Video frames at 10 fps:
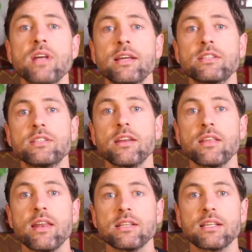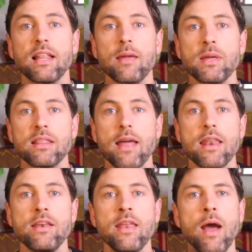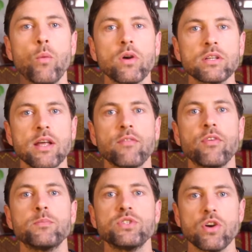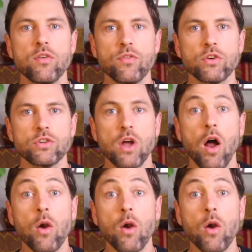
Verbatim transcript: science study that is claiming that networks of observers